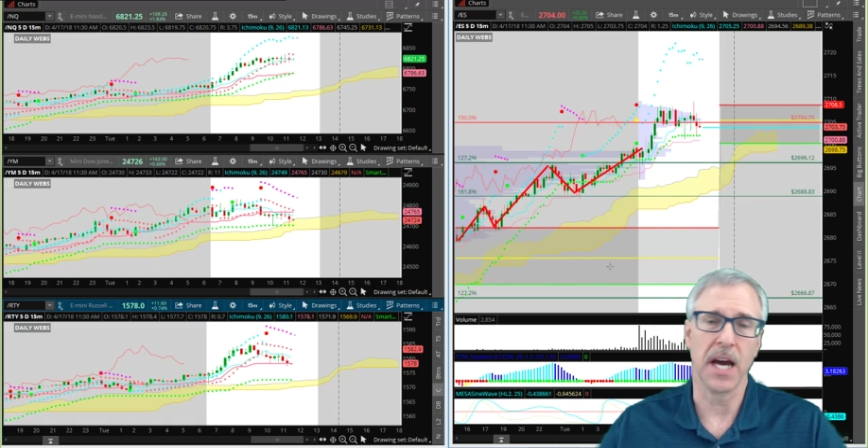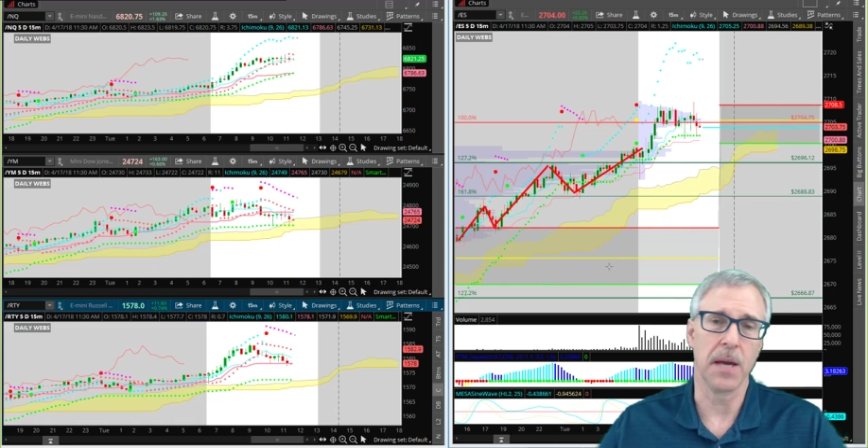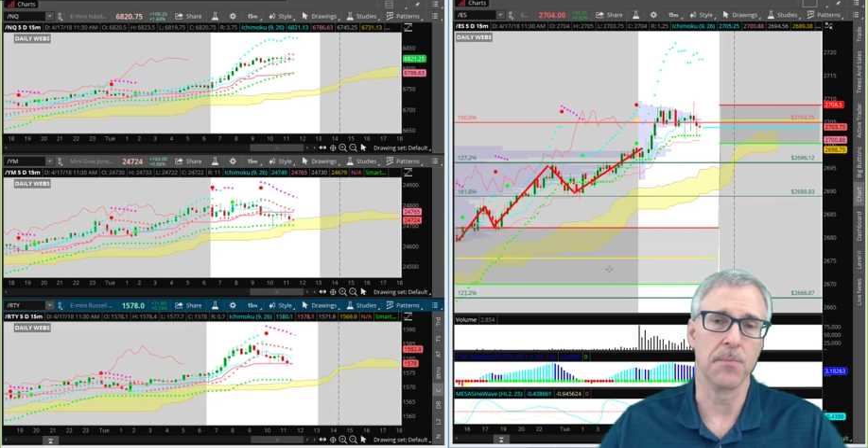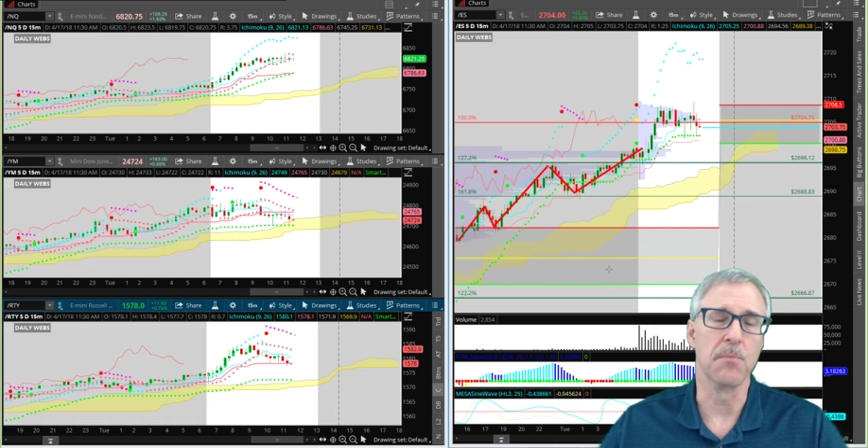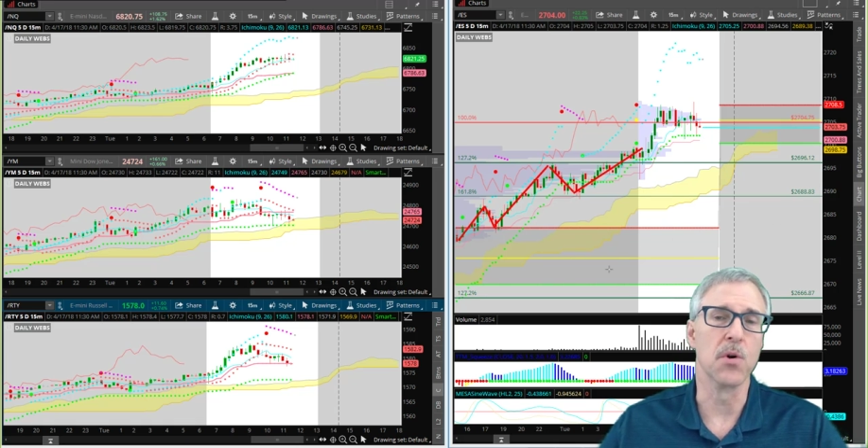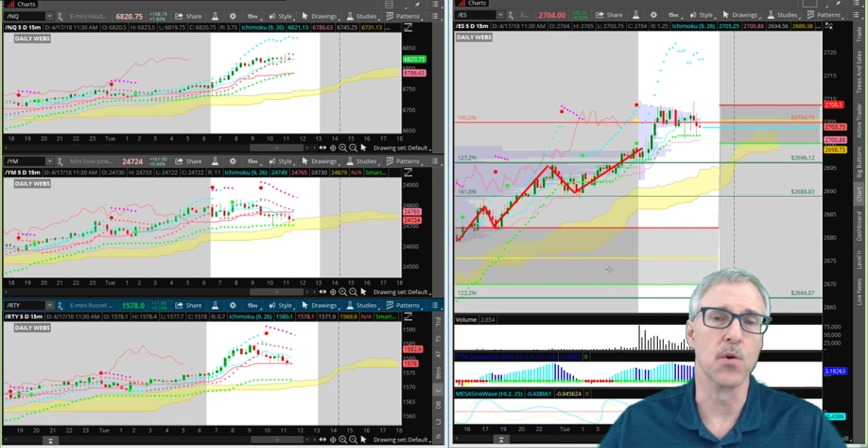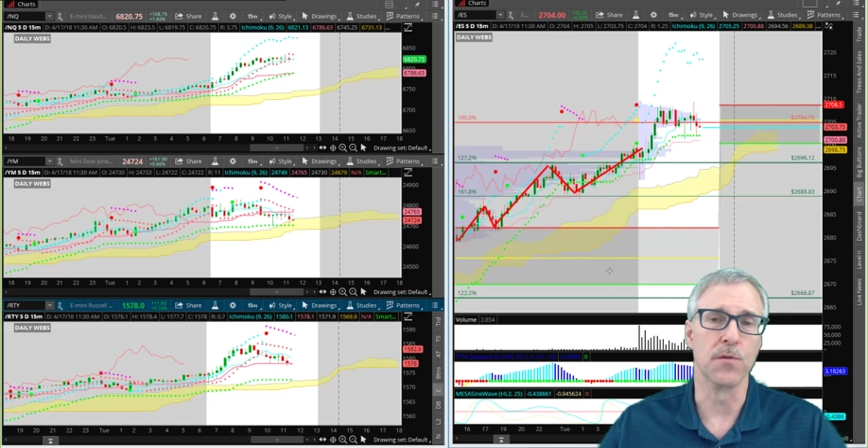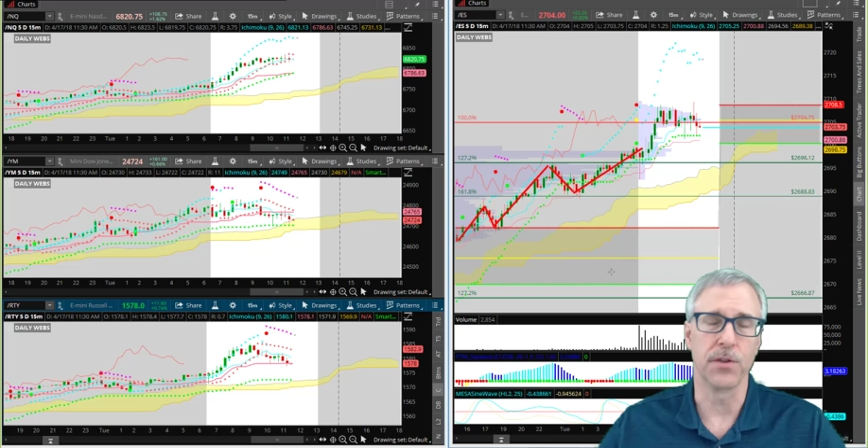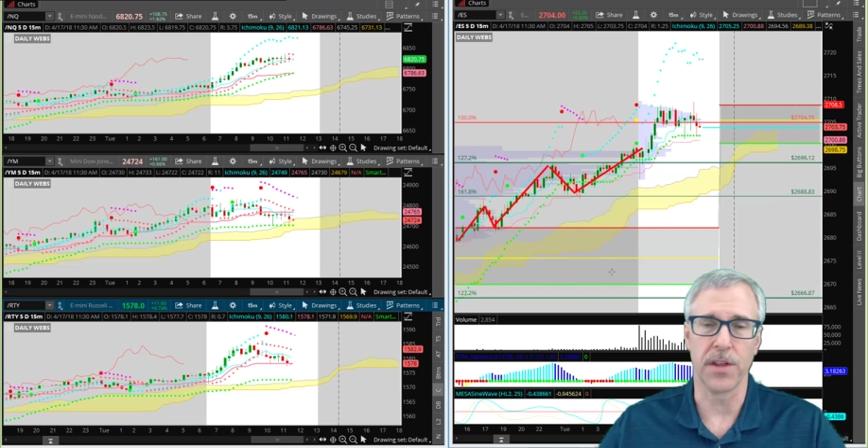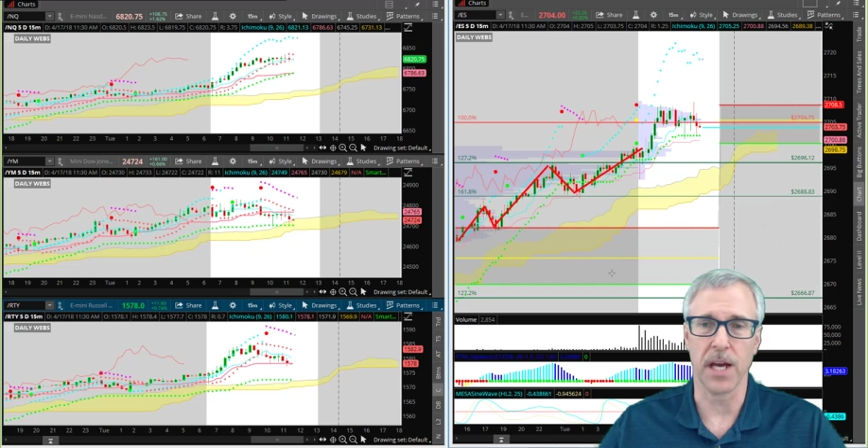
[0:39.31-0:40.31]
type
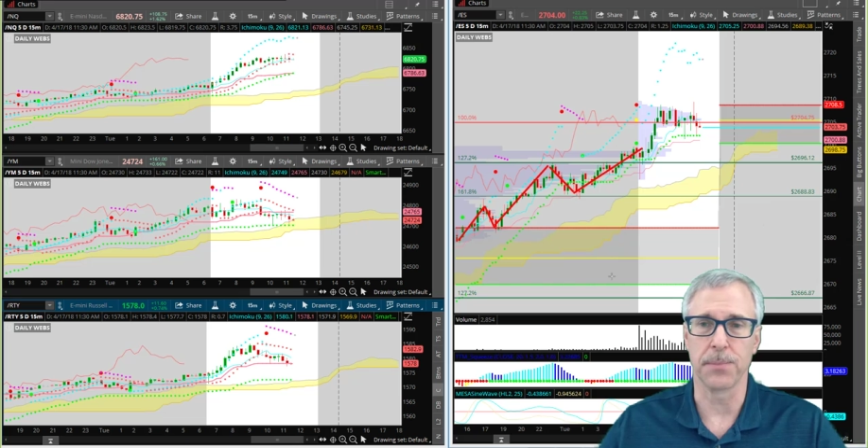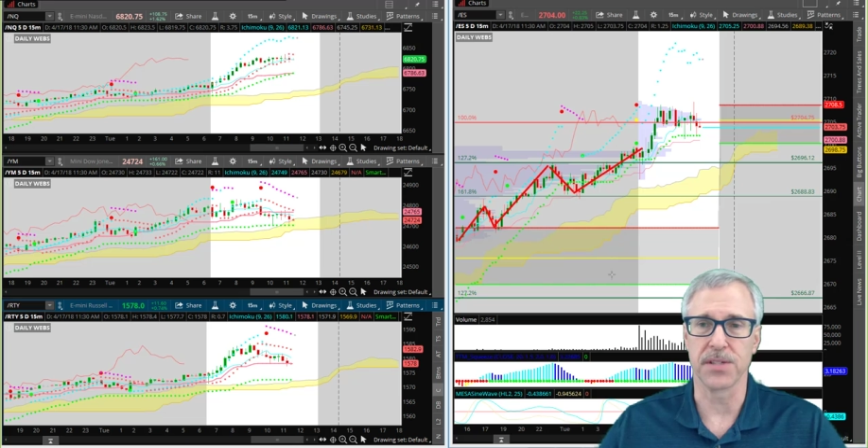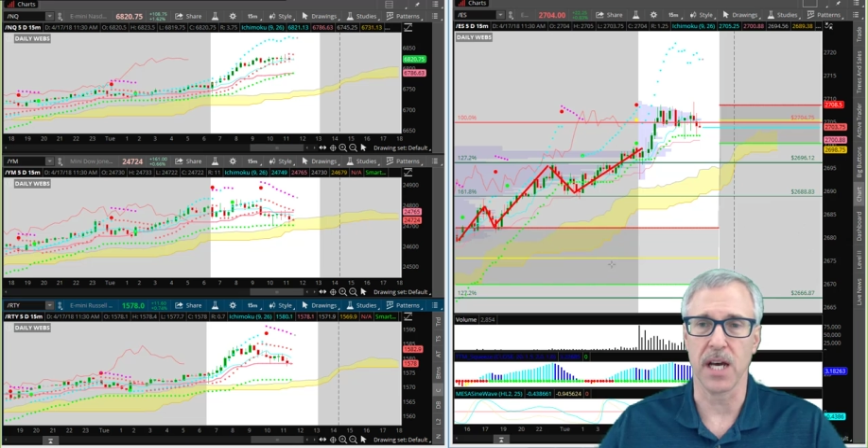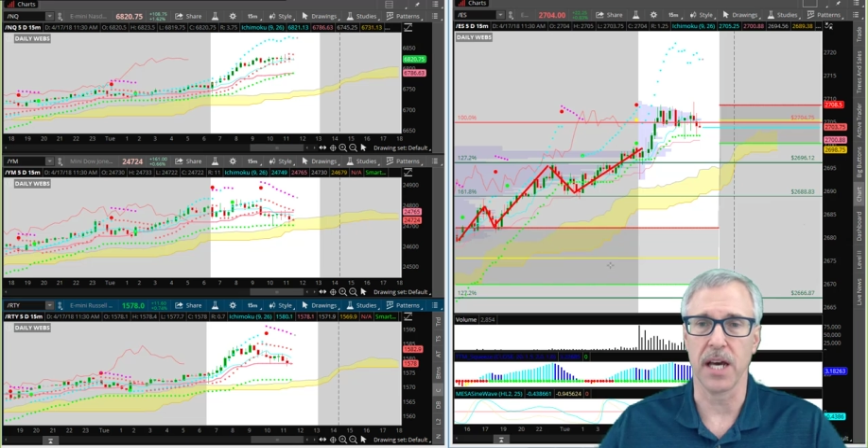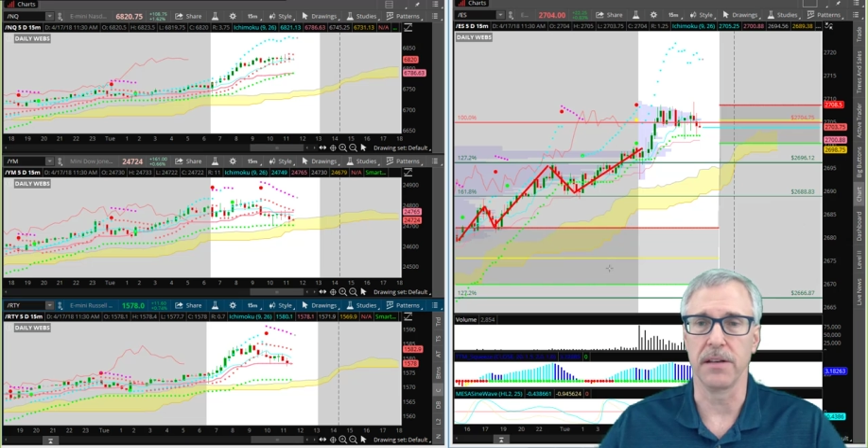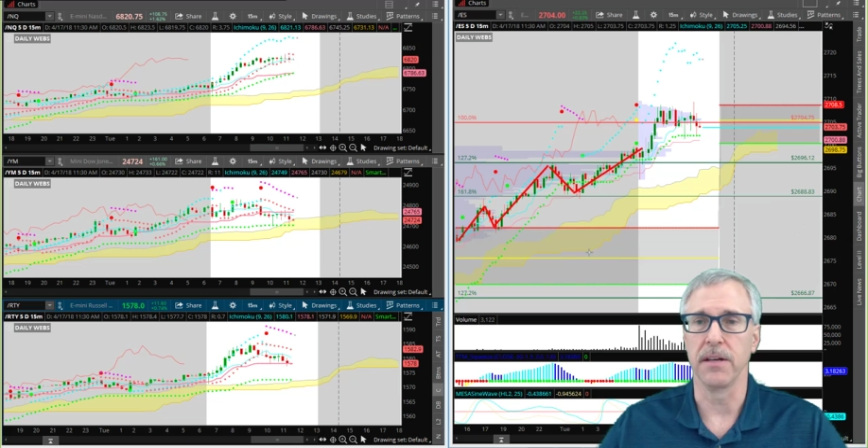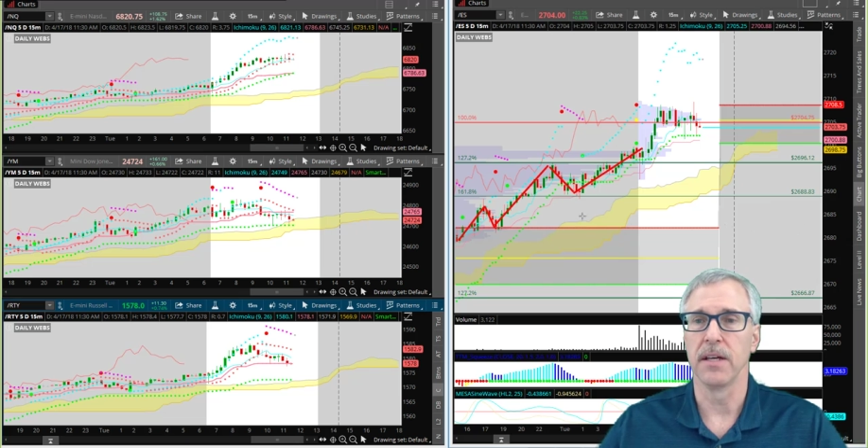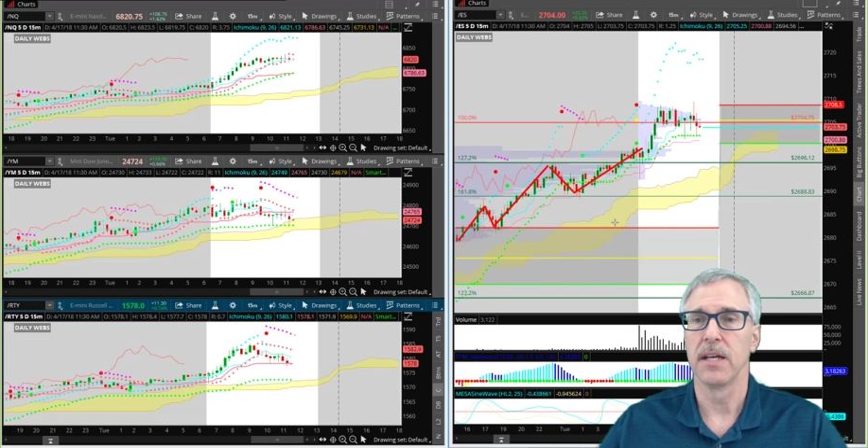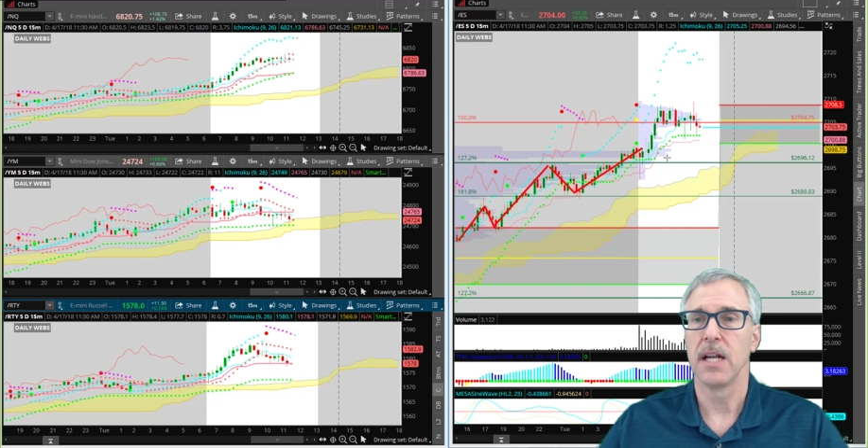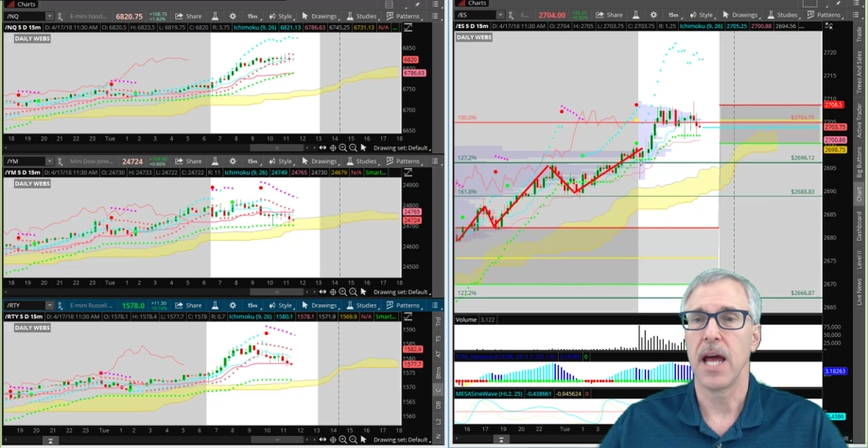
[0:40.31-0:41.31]
move to the upside,